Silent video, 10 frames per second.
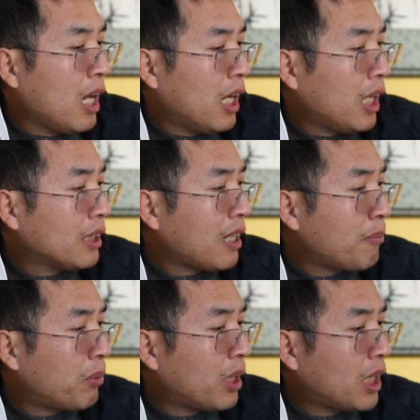
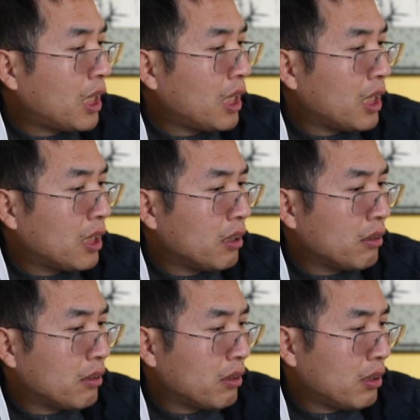Number
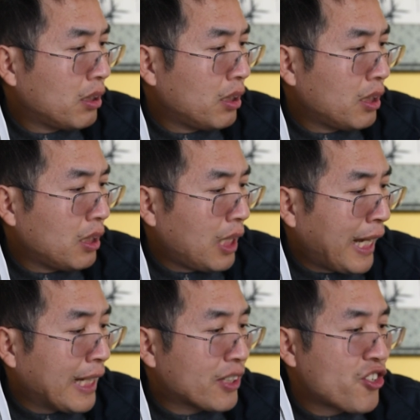
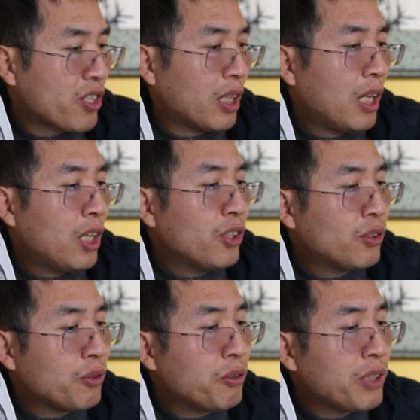8.
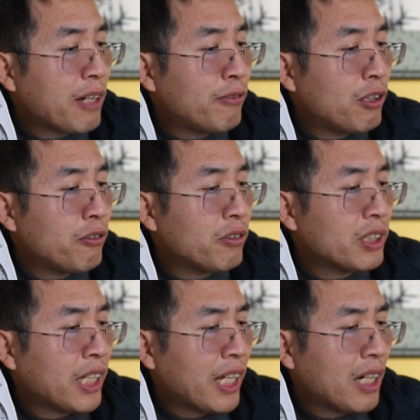Do you involve
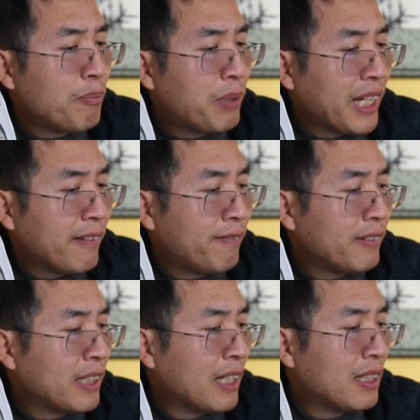in a belief
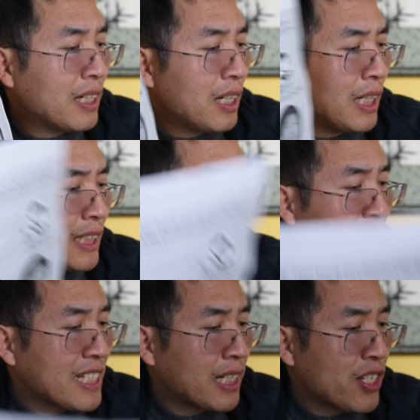in the
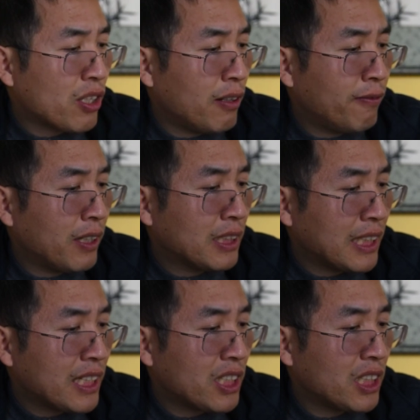existence of a
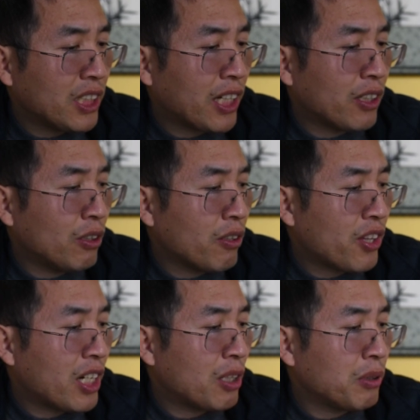deity in your
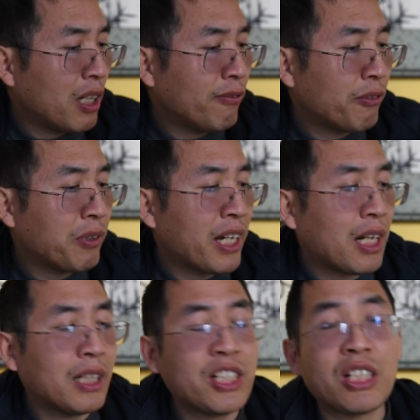theory of
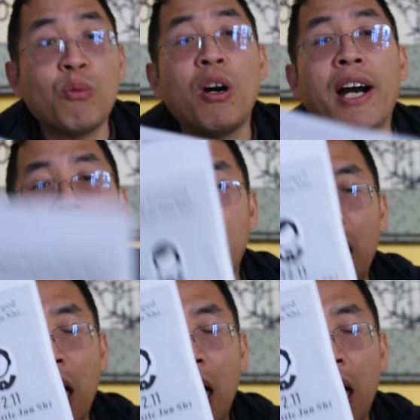reincarnation? Why?